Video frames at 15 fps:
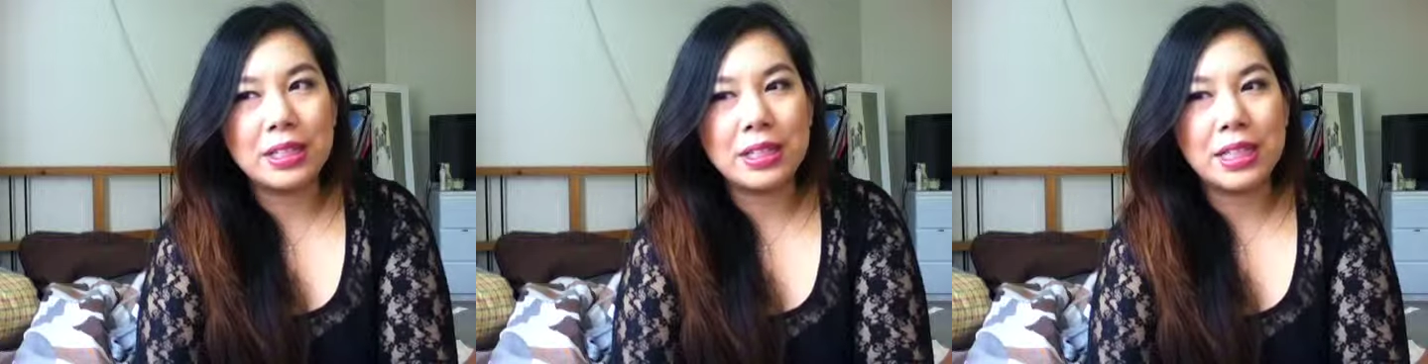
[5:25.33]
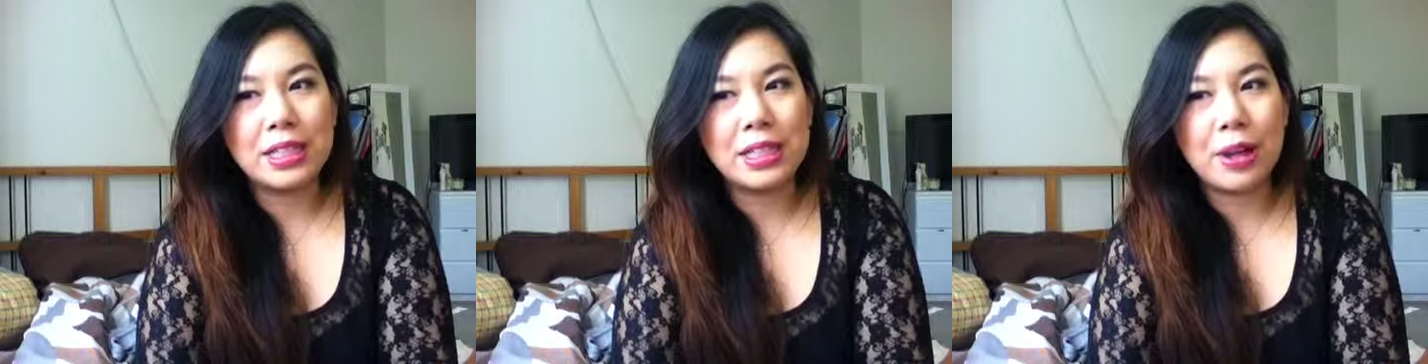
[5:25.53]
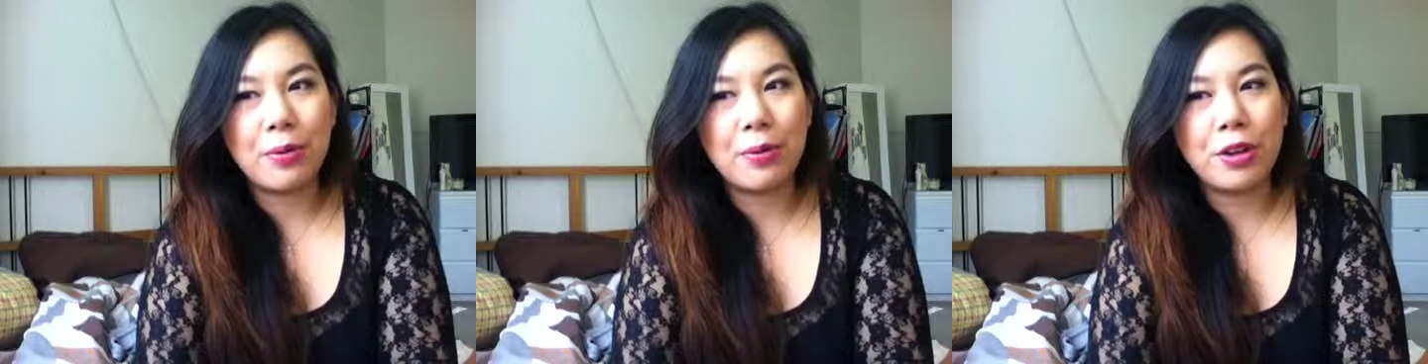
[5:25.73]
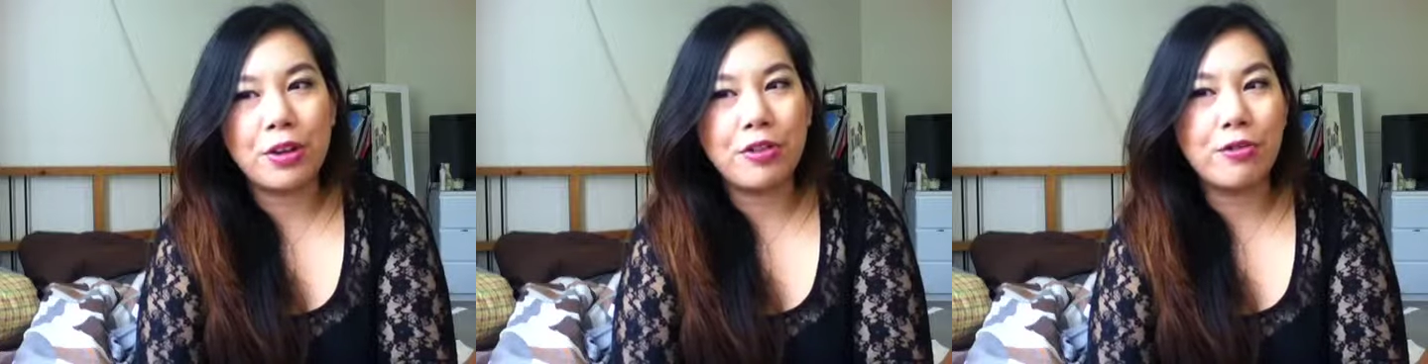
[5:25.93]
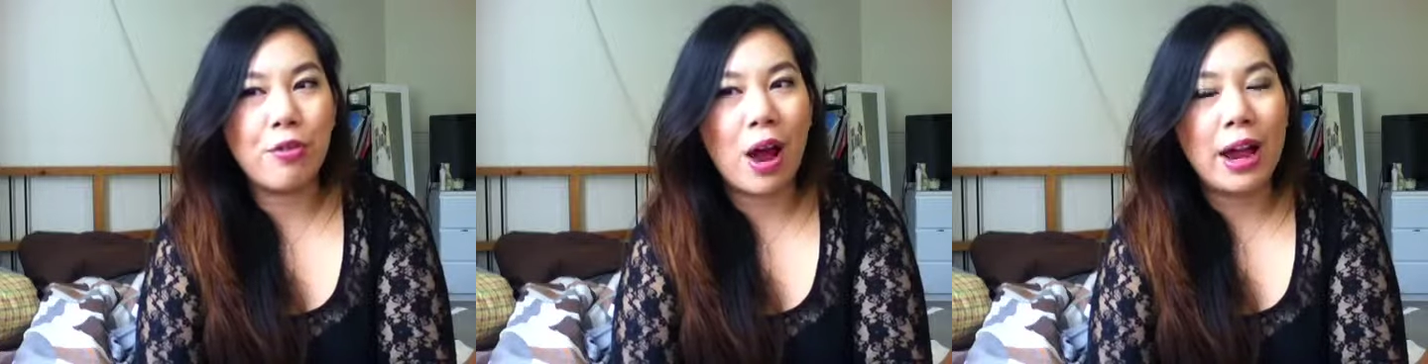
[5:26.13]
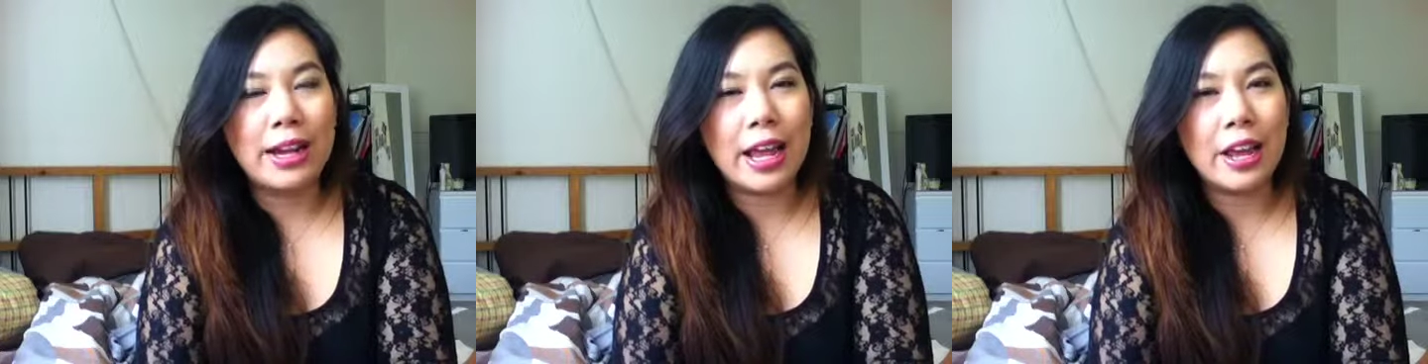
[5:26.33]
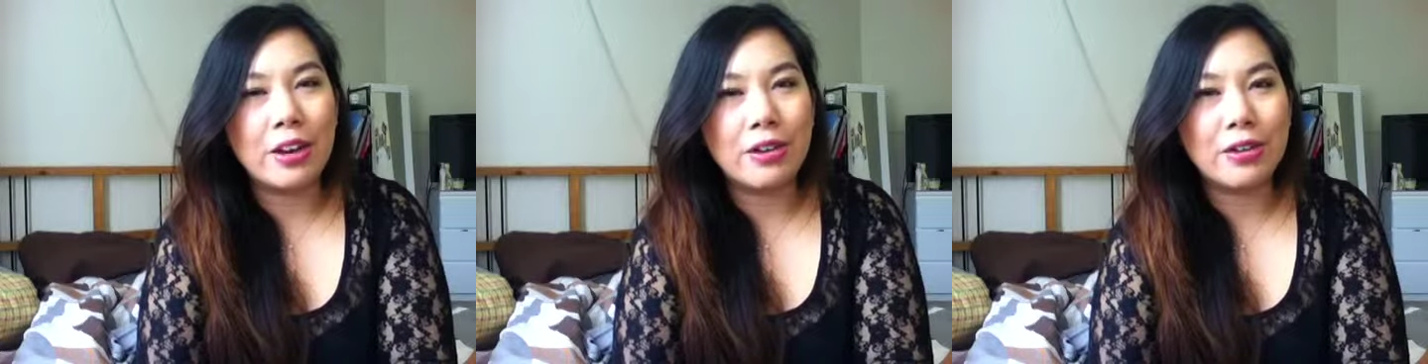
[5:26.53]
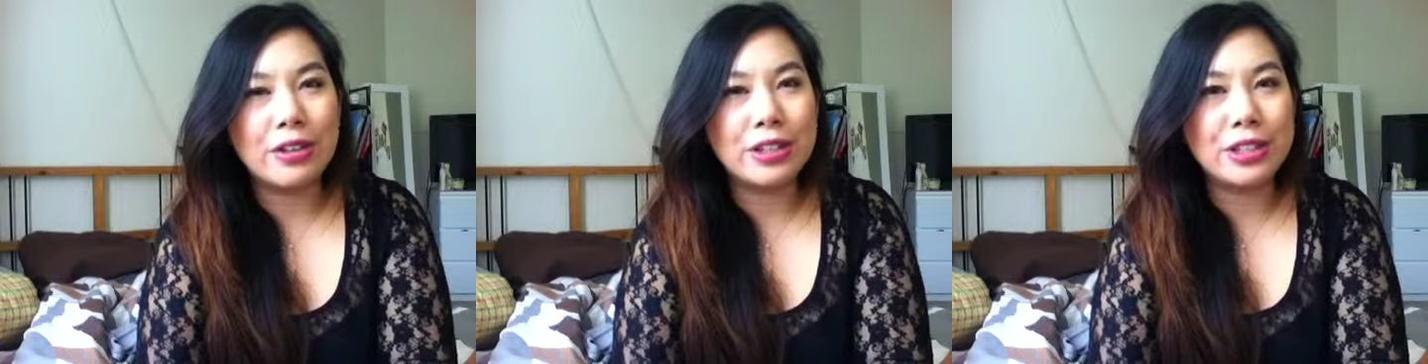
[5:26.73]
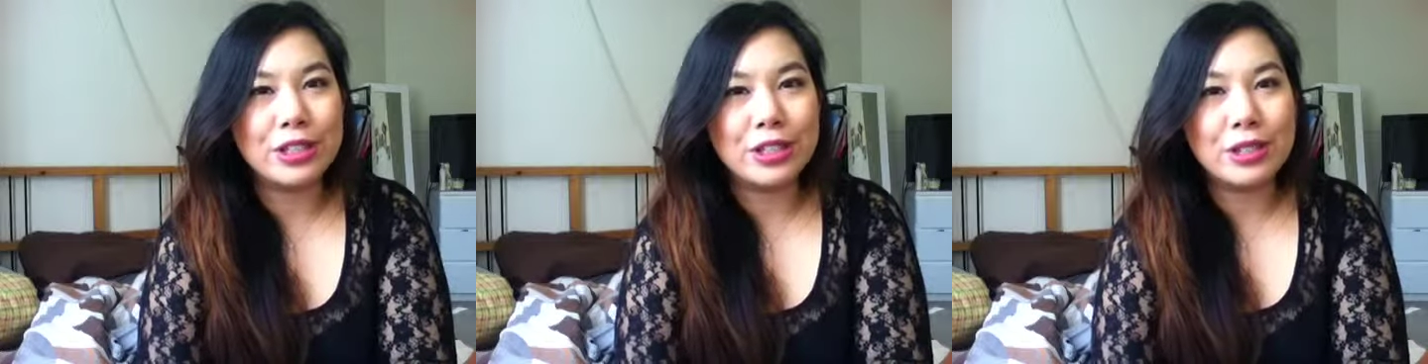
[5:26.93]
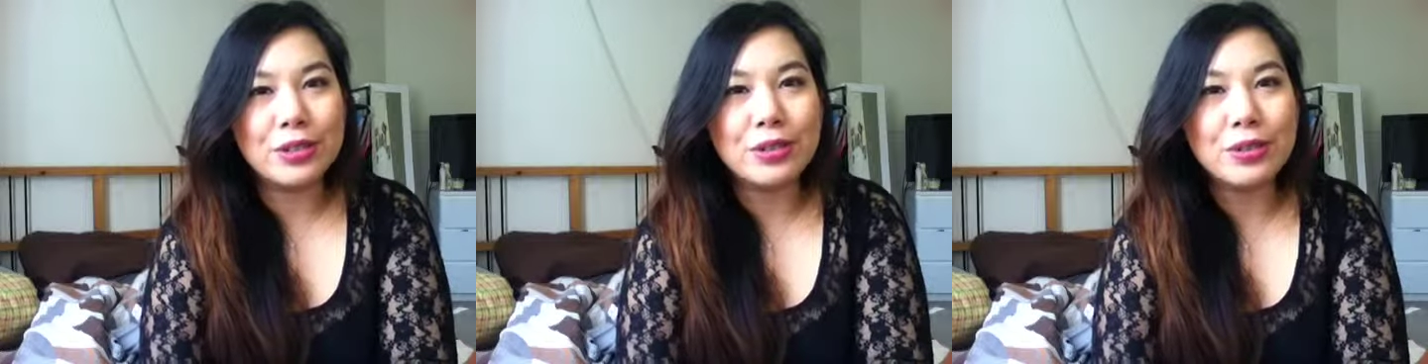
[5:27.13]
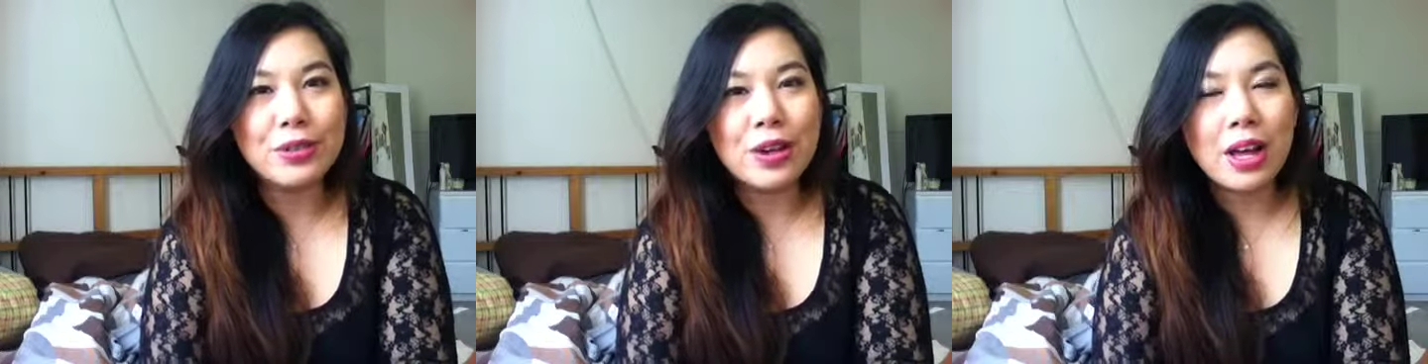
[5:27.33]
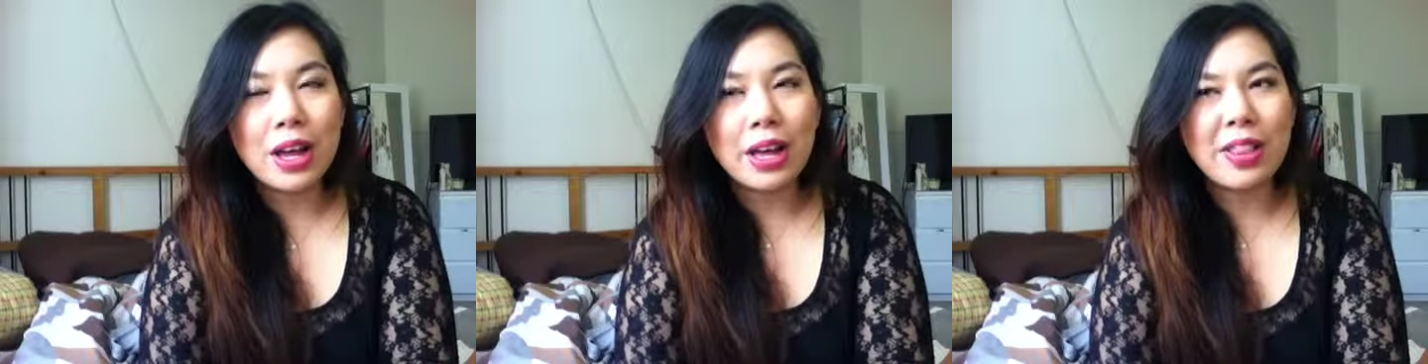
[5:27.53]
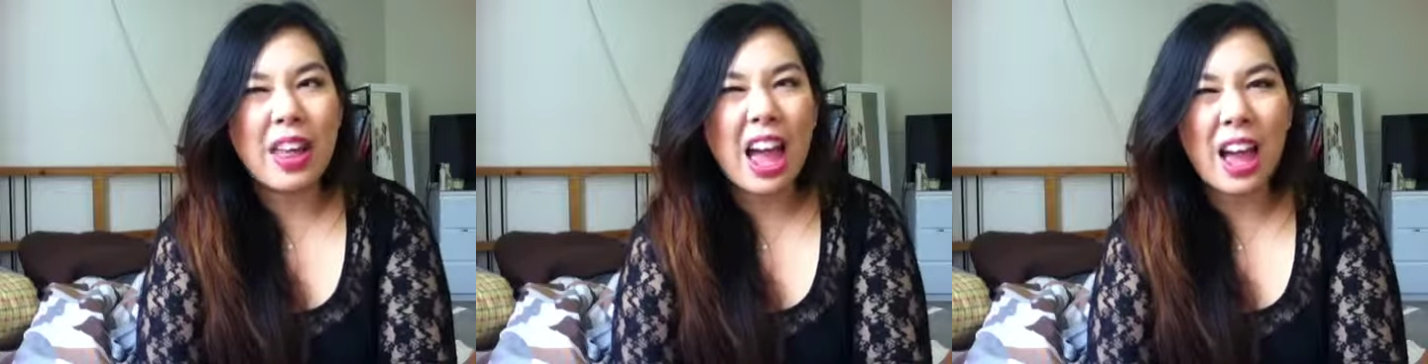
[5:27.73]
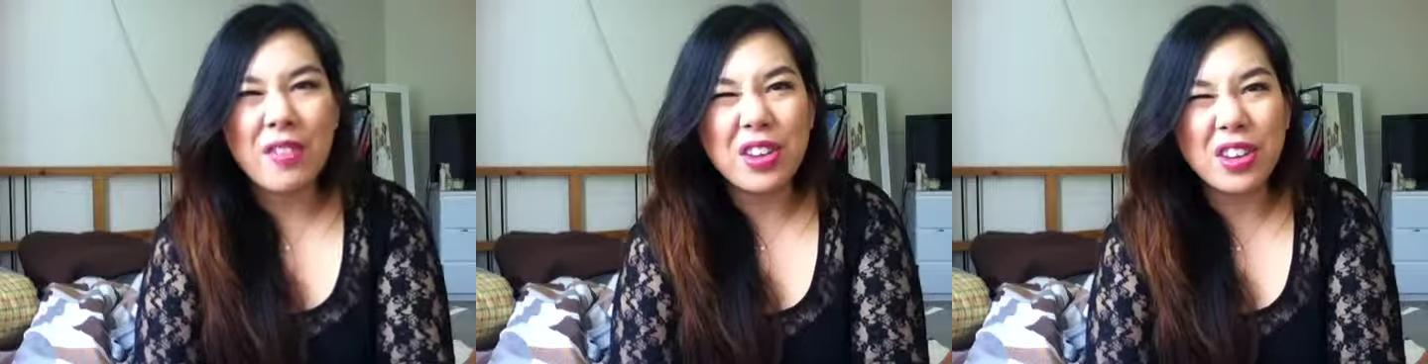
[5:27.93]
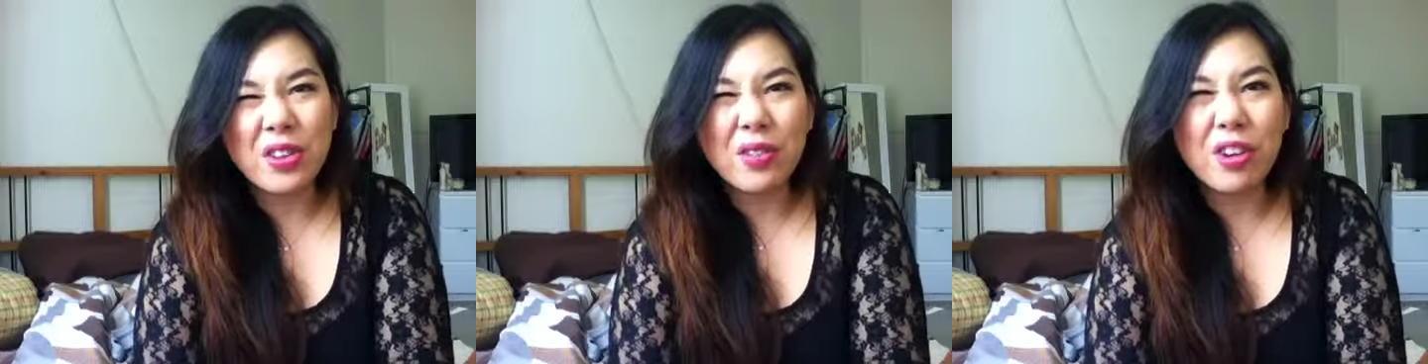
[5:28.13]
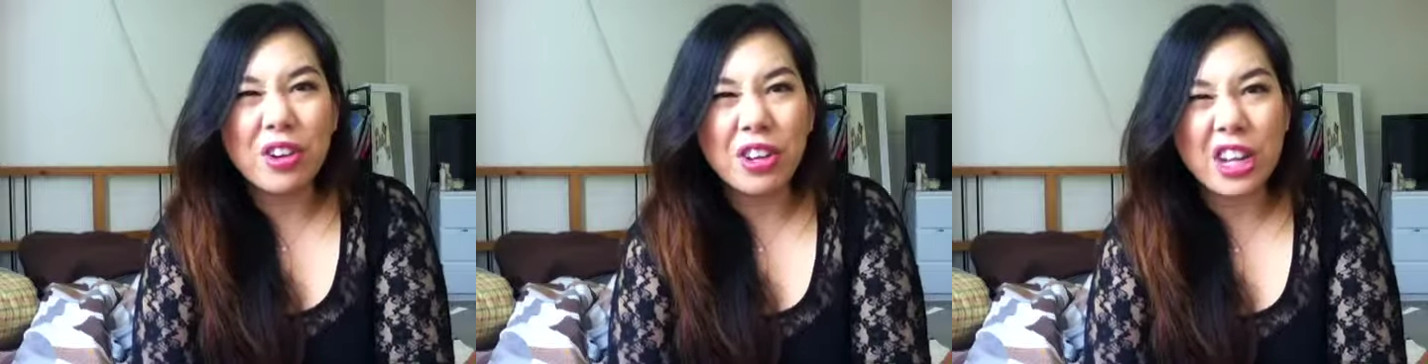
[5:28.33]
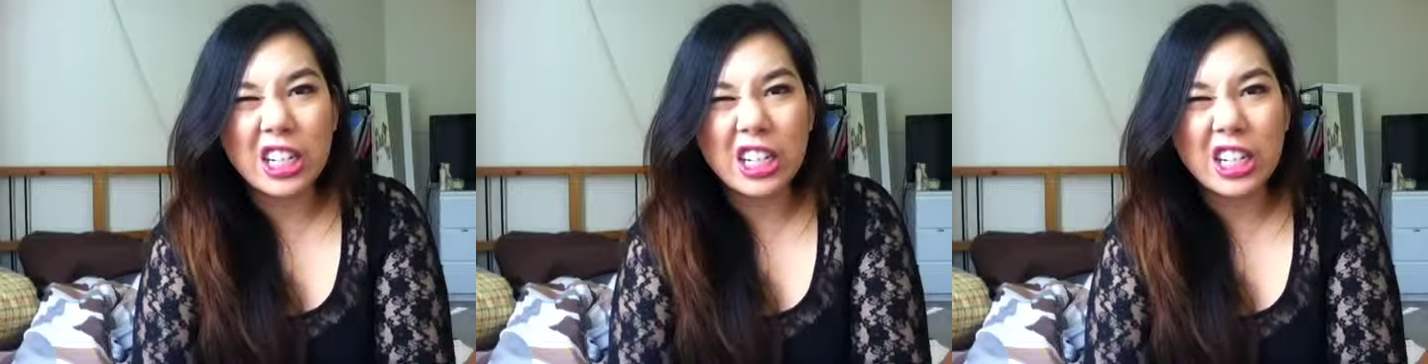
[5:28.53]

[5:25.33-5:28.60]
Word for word: says that we ride kangaroos to school, they're having you on.